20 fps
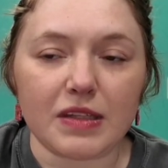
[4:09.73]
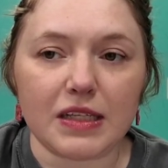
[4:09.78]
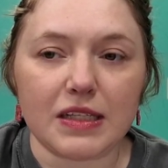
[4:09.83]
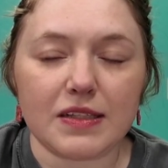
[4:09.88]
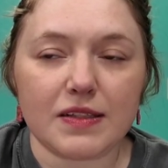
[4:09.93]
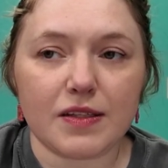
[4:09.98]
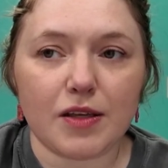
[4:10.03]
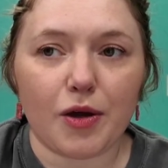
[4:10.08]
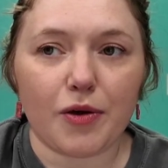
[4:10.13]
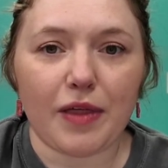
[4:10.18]

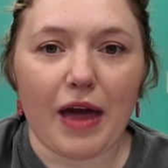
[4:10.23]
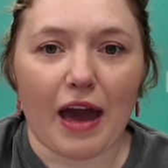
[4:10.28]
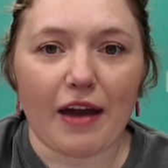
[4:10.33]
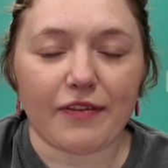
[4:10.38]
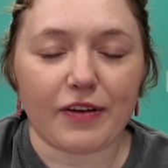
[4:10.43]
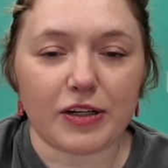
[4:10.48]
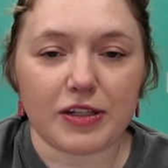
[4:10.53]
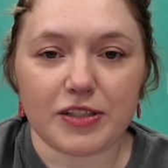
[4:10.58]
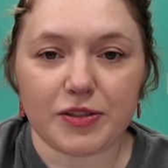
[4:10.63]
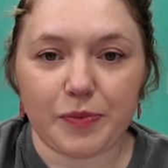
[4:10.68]
So
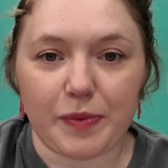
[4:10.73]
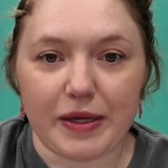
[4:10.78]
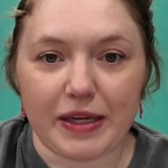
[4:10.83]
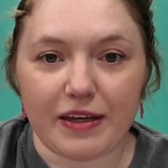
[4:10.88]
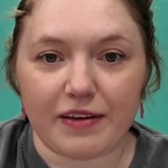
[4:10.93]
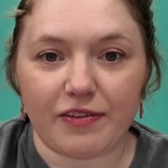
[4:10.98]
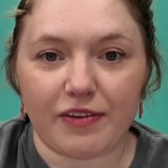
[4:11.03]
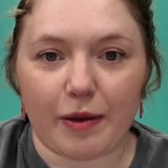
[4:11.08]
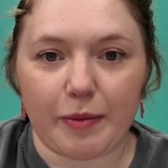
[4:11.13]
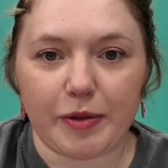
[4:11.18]
that first
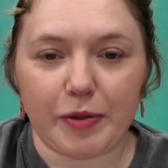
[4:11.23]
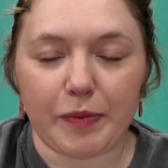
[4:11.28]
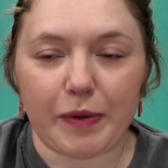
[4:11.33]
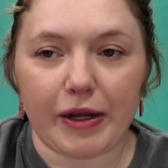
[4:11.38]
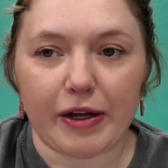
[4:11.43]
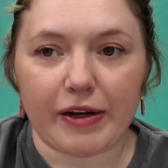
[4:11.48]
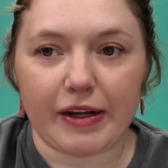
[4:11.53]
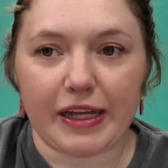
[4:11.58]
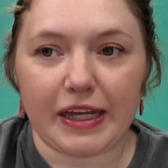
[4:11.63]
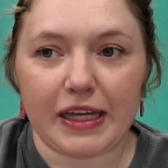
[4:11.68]
week of
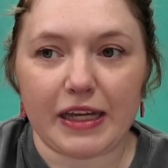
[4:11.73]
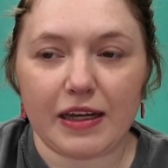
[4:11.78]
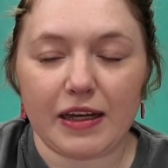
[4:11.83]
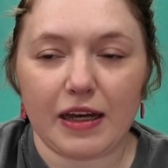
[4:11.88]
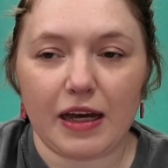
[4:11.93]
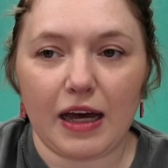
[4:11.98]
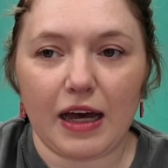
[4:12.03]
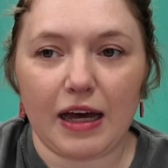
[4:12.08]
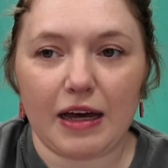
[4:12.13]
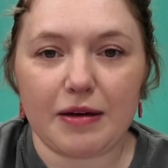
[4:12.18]
February,
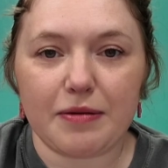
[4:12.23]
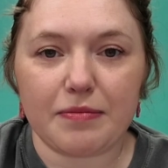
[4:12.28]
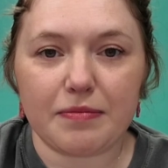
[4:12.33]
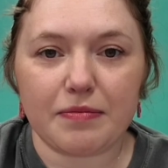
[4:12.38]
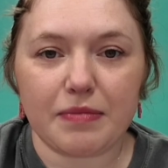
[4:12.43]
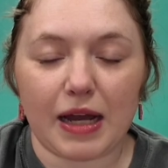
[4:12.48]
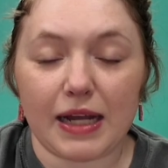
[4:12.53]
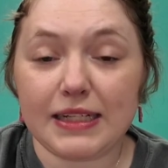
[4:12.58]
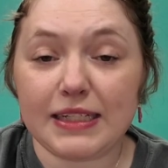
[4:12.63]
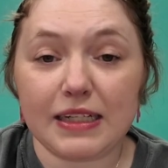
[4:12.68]

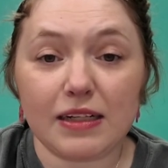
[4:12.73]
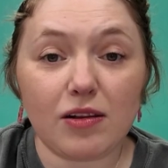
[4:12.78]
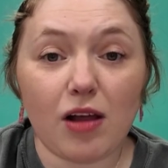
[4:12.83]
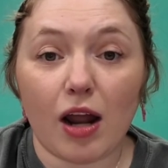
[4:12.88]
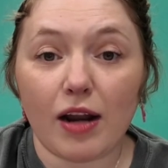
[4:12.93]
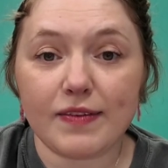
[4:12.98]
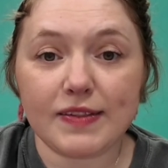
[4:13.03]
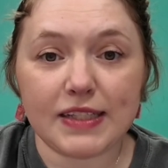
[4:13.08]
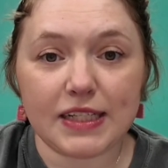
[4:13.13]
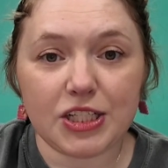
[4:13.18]
I did a
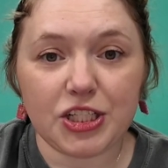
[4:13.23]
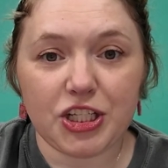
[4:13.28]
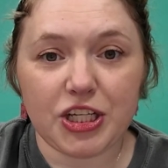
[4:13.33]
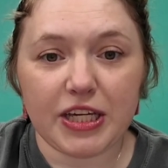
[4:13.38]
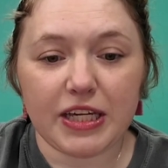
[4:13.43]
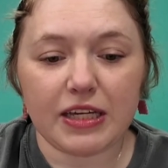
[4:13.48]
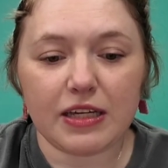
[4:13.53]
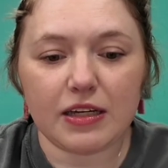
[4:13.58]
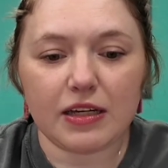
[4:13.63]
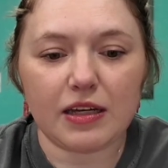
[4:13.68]
lot of
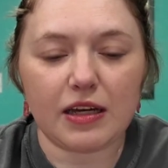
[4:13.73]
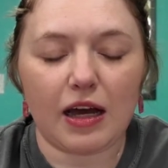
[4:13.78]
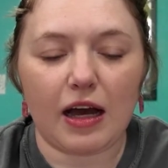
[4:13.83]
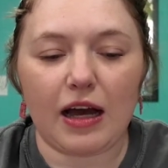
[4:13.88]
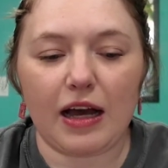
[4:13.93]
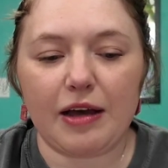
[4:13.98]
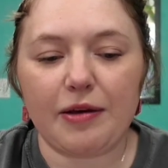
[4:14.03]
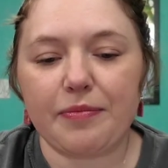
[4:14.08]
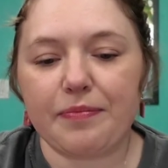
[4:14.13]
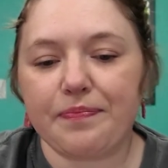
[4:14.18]
stitching,
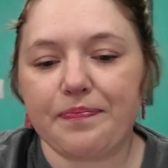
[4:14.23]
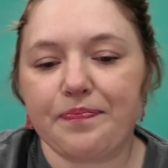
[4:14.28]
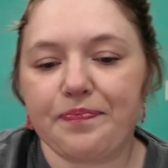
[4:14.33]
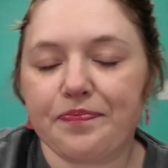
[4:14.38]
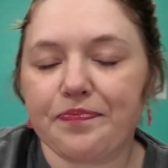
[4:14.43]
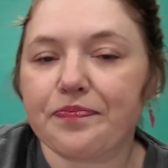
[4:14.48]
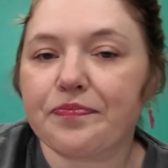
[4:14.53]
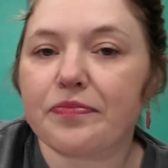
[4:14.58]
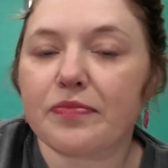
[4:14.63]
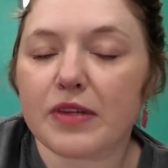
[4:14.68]

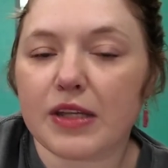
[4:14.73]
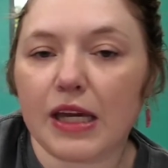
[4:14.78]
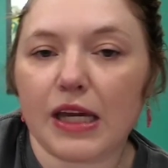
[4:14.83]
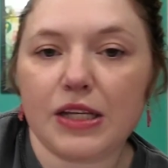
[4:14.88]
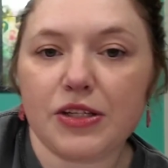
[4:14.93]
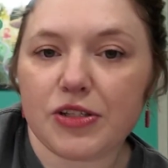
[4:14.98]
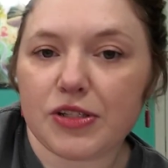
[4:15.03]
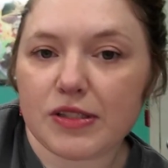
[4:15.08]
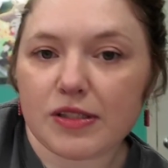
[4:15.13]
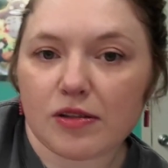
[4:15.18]

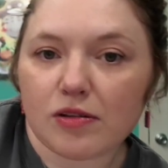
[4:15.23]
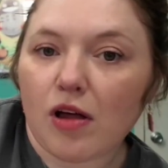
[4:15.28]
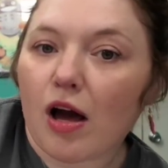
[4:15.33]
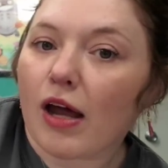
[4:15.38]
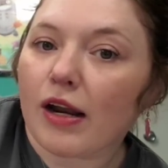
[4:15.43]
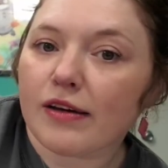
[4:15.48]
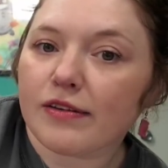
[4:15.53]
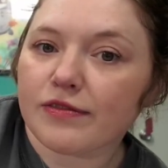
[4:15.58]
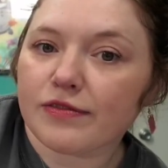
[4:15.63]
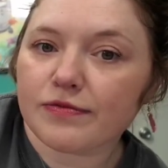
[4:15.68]
and just a
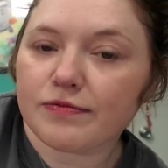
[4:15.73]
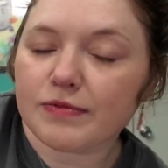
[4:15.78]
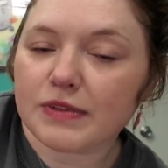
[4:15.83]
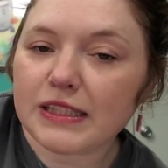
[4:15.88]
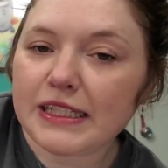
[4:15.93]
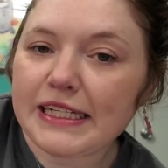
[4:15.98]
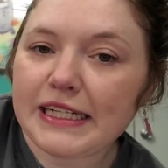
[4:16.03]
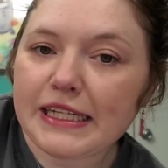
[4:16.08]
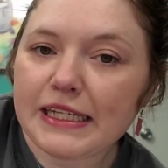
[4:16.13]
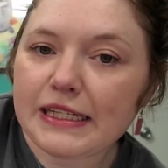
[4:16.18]
lot of
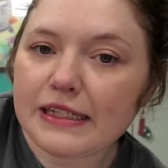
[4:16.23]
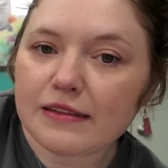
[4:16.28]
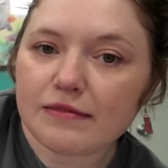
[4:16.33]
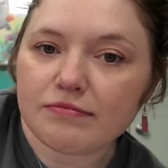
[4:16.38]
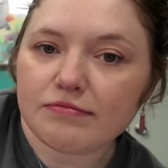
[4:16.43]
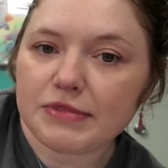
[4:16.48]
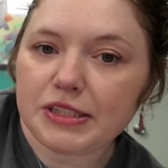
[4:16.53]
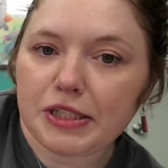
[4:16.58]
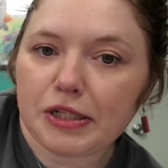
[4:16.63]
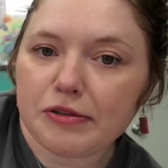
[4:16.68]
cleaning
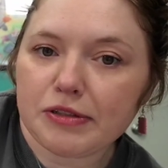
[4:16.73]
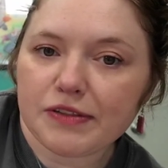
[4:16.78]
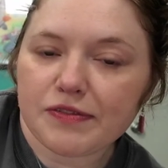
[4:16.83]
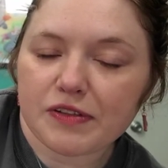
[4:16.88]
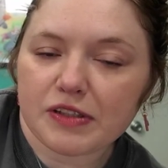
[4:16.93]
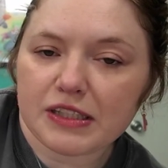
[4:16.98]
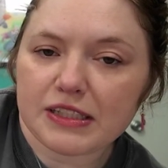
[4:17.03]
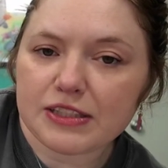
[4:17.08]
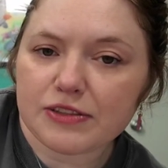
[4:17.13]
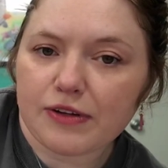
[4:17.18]
and, you know,
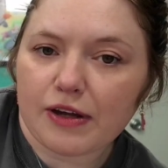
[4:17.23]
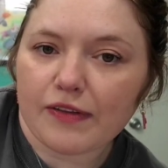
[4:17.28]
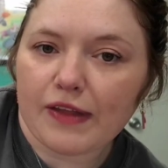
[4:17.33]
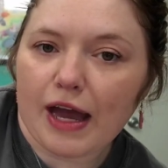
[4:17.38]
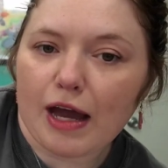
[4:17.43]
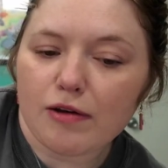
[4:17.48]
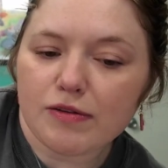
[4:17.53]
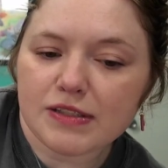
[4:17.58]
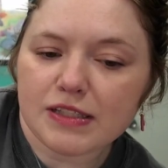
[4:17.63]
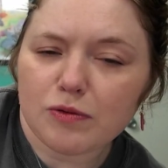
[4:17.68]
different things around
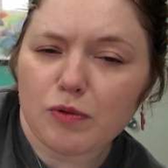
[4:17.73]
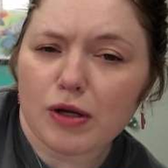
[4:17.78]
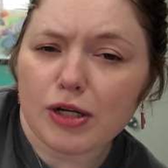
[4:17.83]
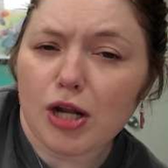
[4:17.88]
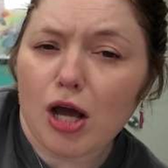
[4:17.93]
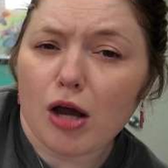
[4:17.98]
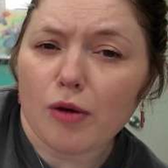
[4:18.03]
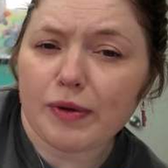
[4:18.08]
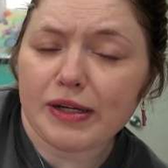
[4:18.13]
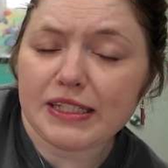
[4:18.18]
the house and
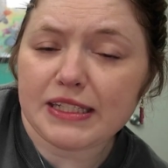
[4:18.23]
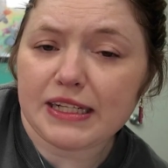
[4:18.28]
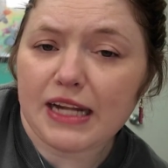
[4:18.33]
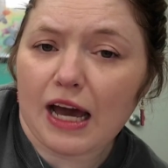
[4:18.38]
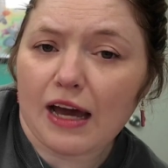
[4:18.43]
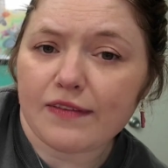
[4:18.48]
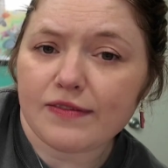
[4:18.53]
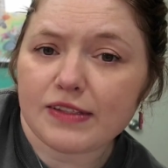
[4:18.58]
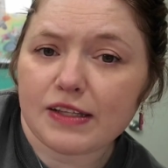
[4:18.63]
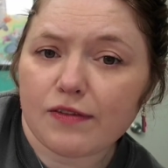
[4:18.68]
whatnot. We did
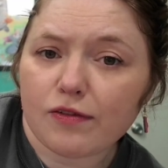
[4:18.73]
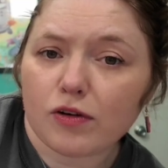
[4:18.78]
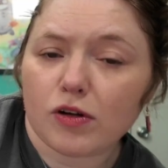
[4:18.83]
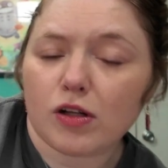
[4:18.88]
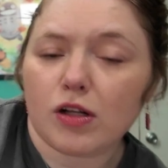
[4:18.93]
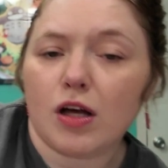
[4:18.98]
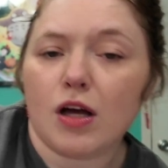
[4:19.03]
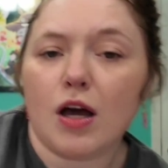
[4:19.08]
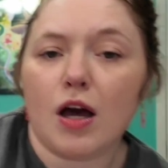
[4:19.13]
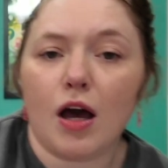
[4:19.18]
have
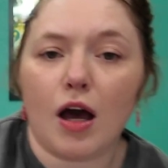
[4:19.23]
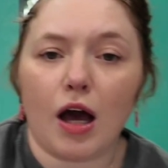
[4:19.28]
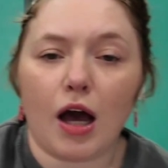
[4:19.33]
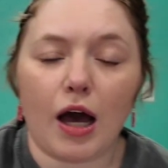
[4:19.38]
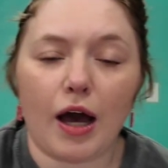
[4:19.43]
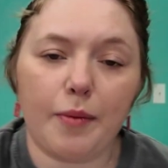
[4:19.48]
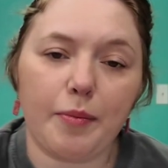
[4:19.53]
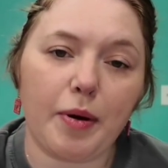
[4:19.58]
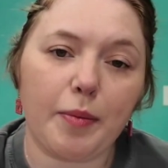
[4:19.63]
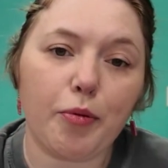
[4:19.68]
several
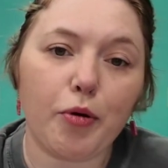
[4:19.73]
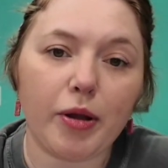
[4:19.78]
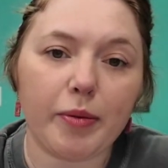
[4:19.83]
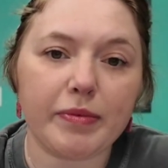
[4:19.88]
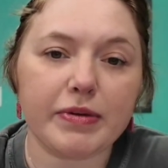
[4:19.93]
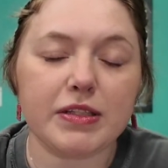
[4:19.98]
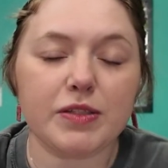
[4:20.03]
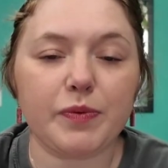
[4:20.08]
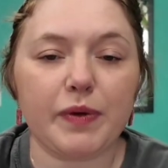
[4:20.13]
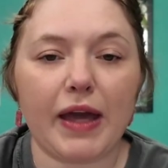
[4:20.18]

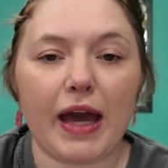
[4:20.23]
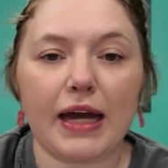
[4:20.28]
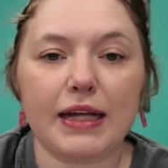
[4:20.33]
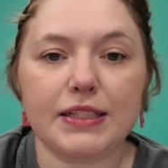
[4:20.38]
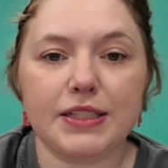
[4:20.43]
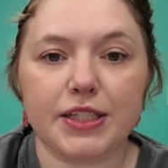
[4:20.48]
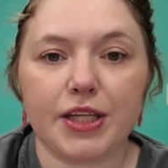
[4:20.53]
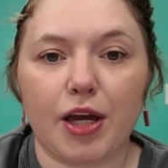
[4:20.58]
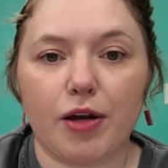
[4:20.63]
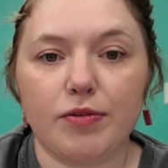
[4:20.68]
appointments we
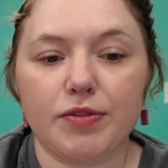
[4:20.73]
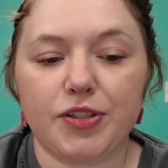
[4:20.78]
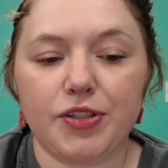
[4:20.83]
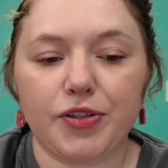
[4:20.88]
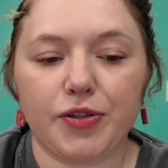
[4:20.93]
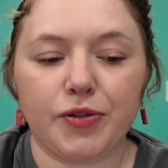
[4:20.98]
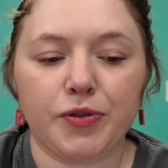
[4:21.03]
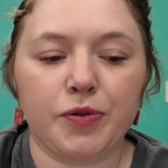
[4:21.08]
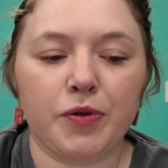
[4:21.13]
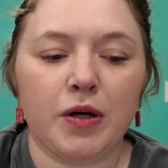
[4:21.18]
had to go
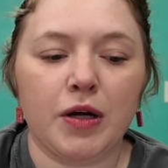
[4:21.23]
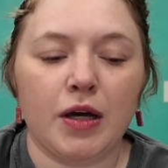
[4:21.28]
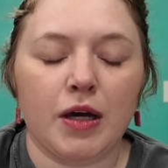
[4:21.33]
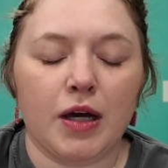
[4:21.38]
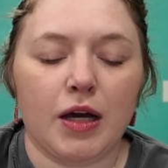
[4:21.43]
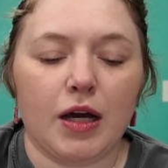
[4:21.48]
to,